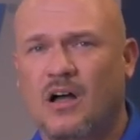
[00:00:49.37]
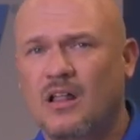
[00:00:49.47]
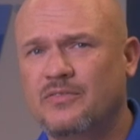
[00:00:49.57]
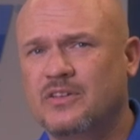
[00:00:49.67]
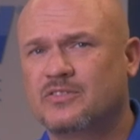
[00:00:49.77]

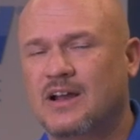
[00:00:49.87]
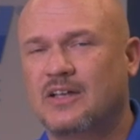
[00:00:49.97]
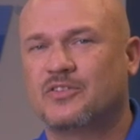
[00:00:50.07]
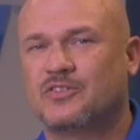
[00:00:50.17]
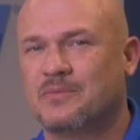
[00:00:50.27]
All of these
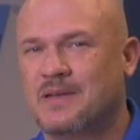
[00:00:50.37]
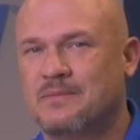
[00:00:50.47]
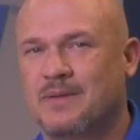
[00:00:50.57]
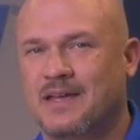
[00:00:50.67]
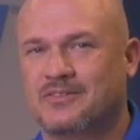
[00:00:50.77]
grouts are
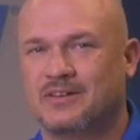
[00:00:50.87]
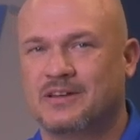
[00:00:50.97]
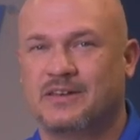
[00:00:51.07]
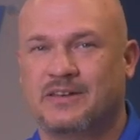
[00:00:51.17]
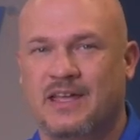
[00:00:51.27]
cement-based
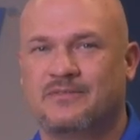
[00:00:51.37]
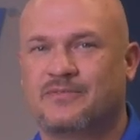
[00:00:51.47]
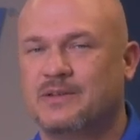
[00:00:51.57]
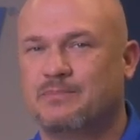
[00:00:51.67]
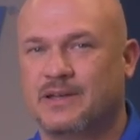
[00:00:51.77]
and
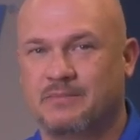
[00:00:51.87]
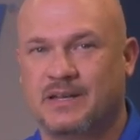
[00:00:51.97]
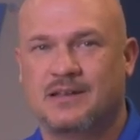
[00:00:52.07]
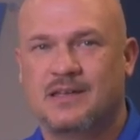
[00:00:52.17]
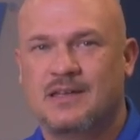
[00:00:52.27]
contain free
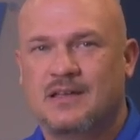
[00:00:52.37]
pigment.